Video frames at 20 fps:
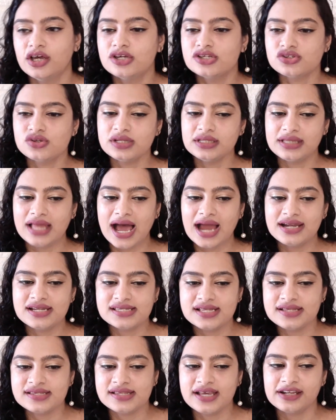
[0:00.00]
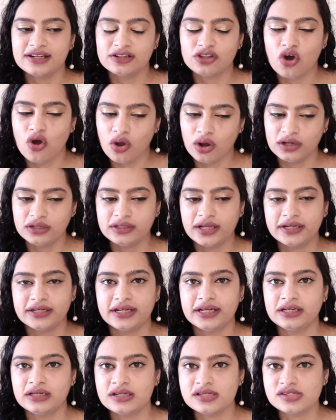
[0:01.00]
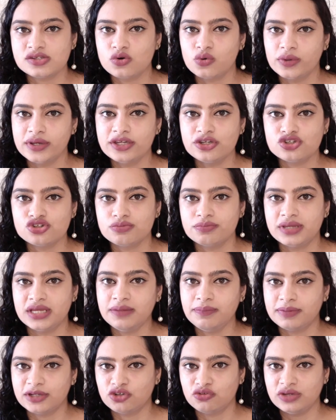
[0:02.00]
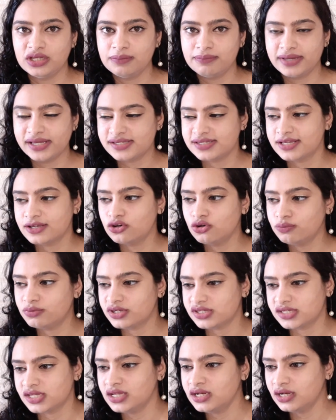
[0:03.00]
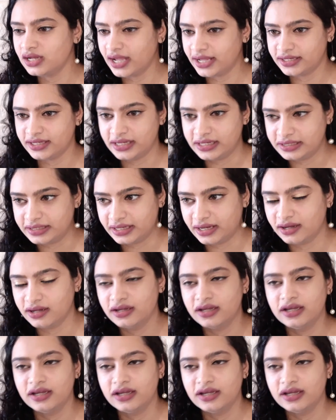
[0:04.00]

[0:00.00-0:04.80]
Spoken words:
So in that sense, I thought that it is going to be between Mexico, Brazil, and India.